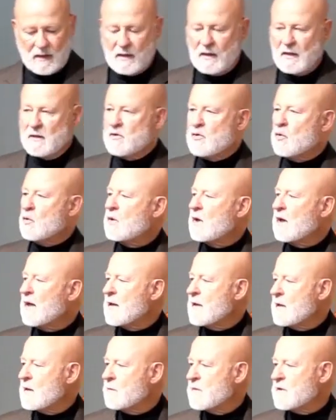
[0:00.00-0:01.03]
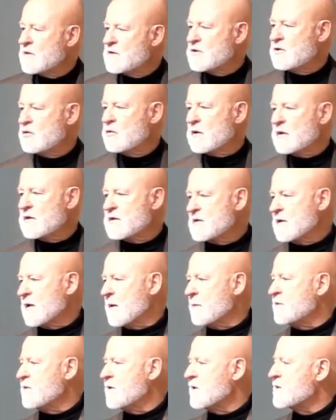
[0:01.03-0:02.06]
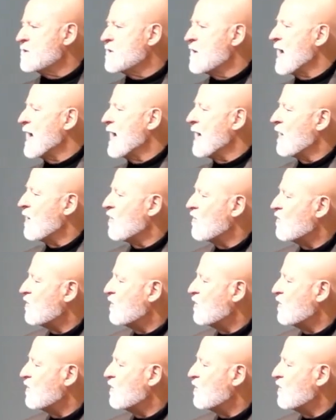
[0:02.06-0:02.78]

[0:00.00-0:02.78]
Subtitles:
to claim is to accept is to have.